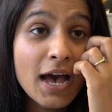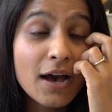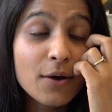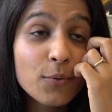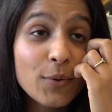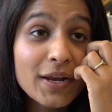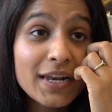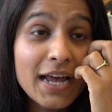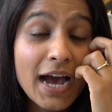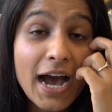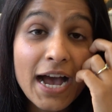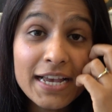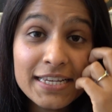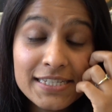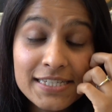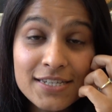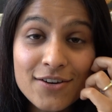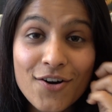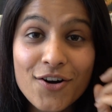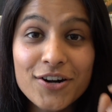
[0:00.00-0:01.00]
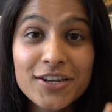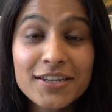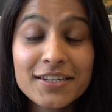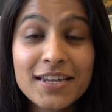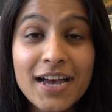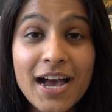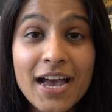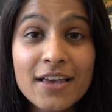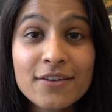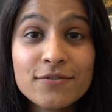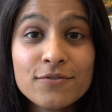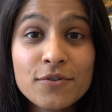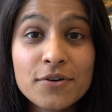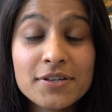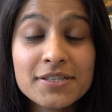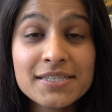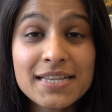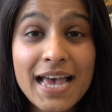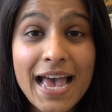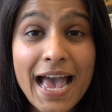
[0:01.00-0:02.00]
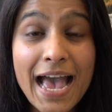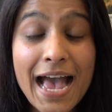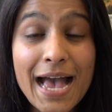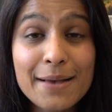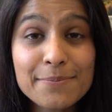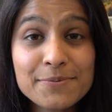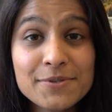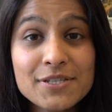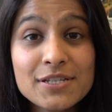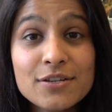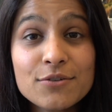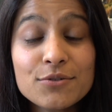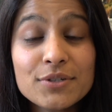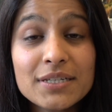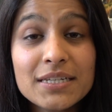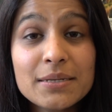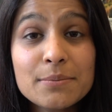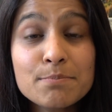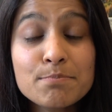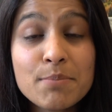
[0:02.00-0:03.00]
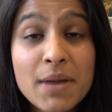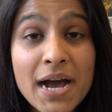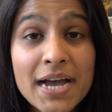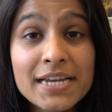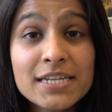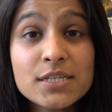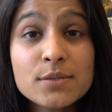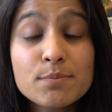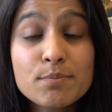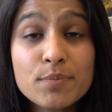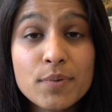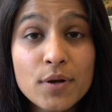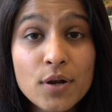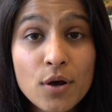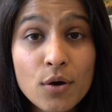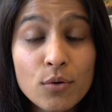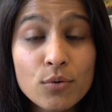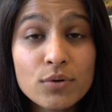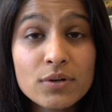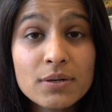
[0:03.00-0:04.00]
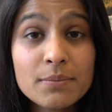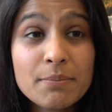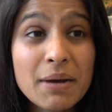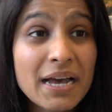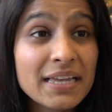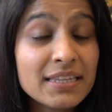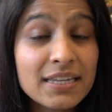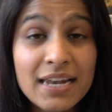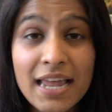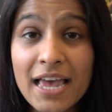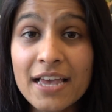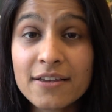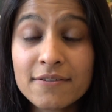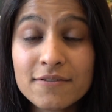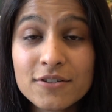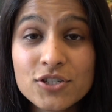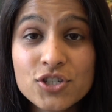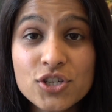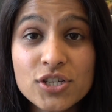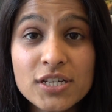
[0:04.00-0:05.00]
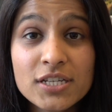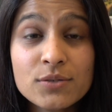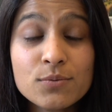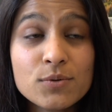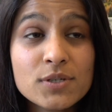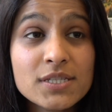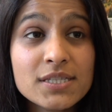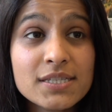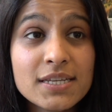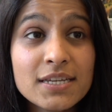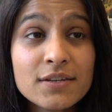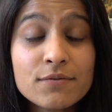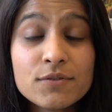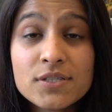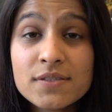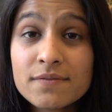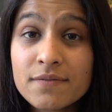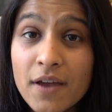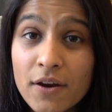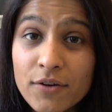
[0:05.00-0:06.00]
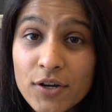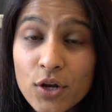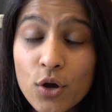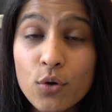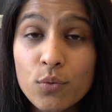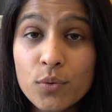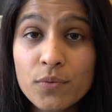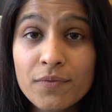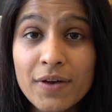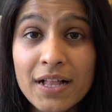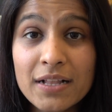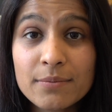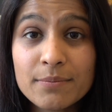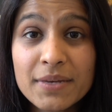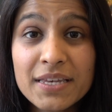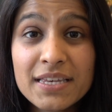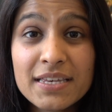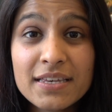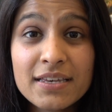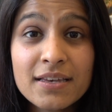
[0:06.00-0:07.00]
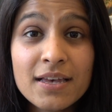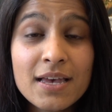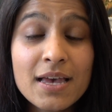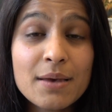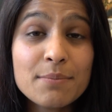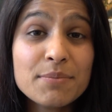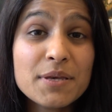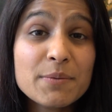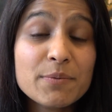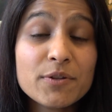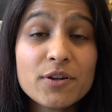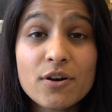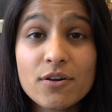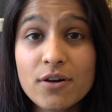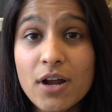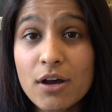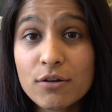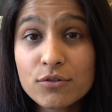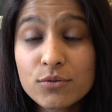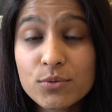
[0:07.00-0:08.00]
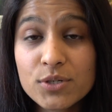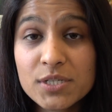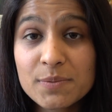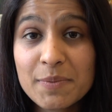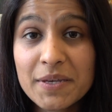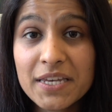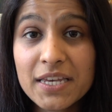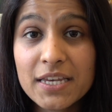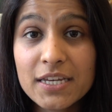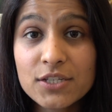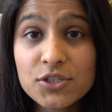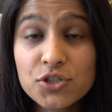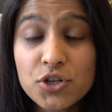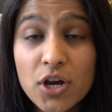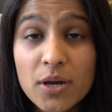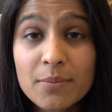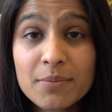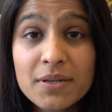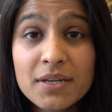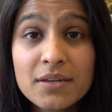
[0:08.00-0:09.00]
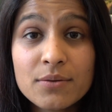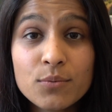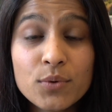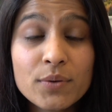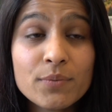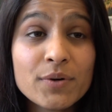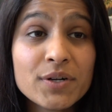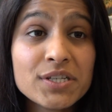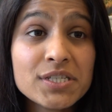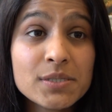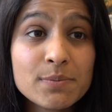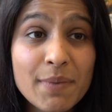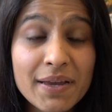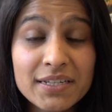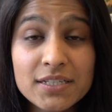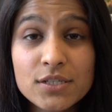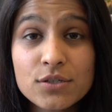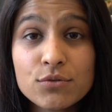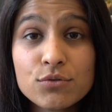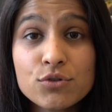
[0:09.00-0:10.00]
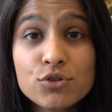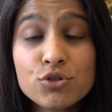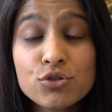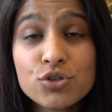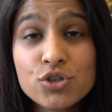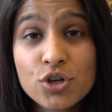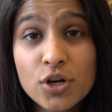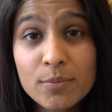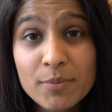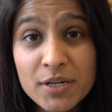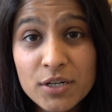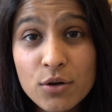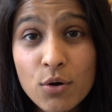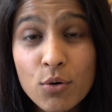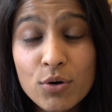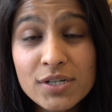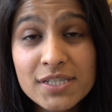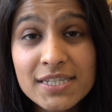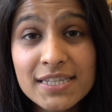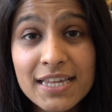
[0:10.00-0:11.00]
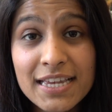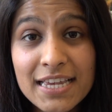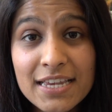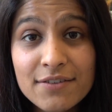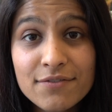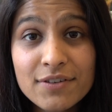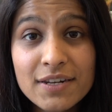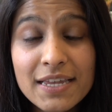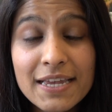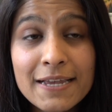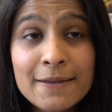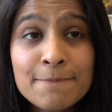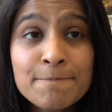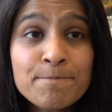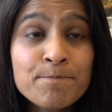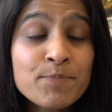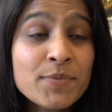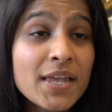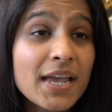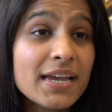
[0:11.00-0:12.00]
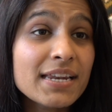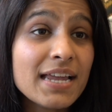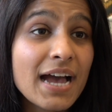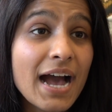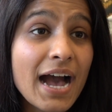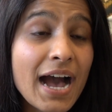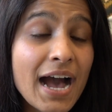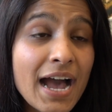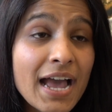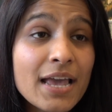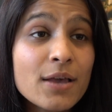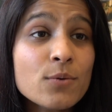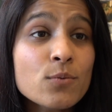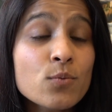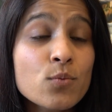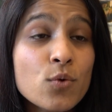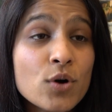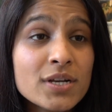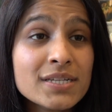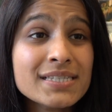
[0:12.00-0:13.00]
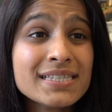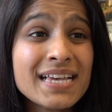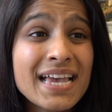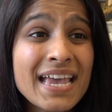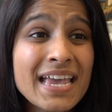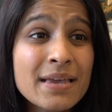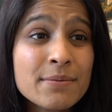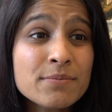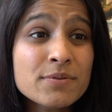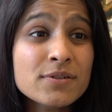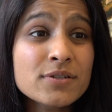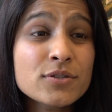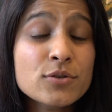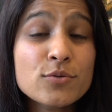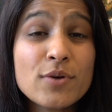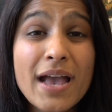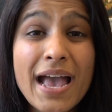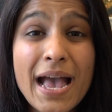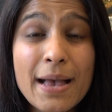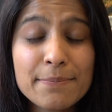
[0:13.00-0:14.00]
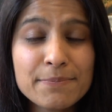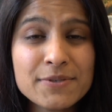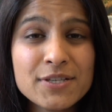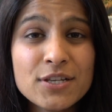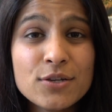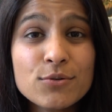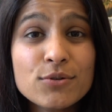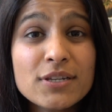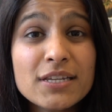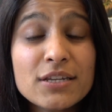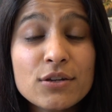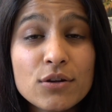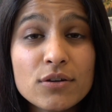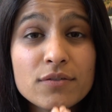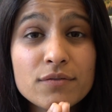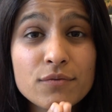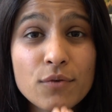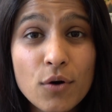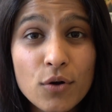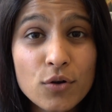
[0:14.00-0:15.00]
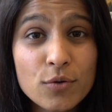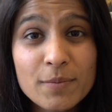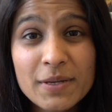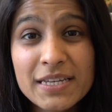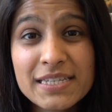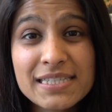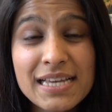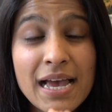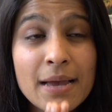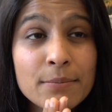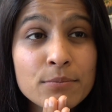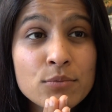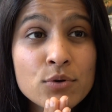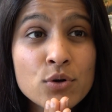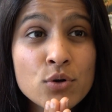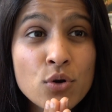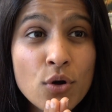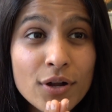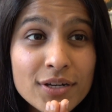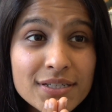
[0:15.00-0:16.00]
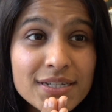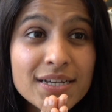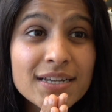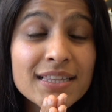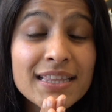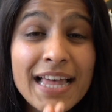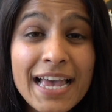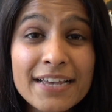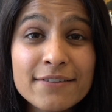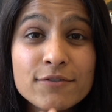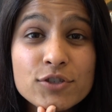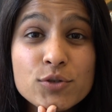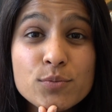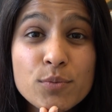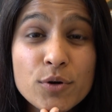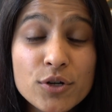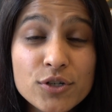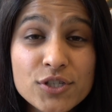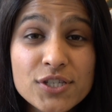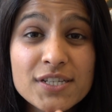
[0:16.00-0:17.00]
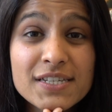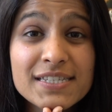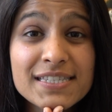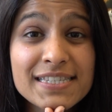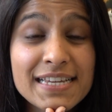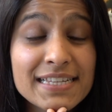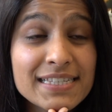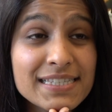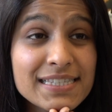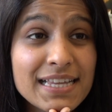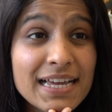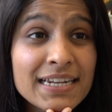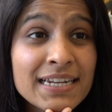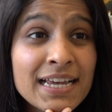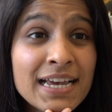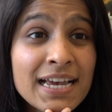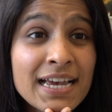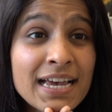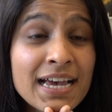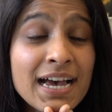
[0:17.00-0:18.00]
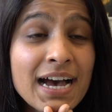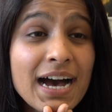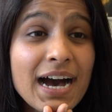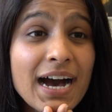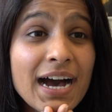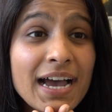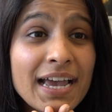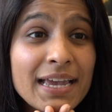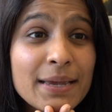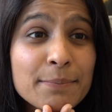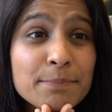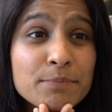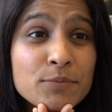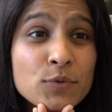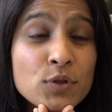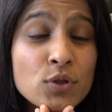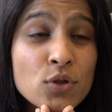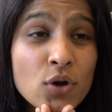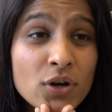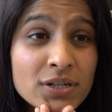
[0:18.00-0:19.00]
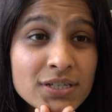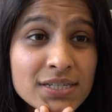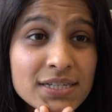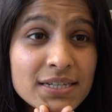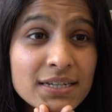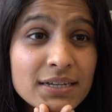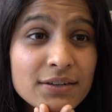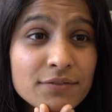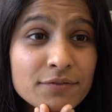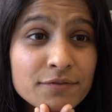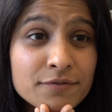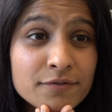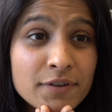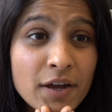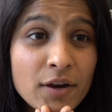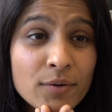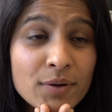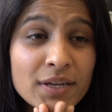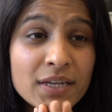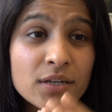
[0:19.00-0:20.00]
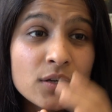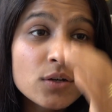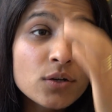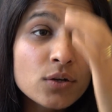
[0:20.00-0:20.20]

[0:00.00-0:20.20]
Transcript: when I started, I was absolutely mind blown by the language. It was very overwhelming. People around were speaking in German. We were expected to do German course in the evening and I was able to absolutely not follow because I'm not a language person in the sense that I am not very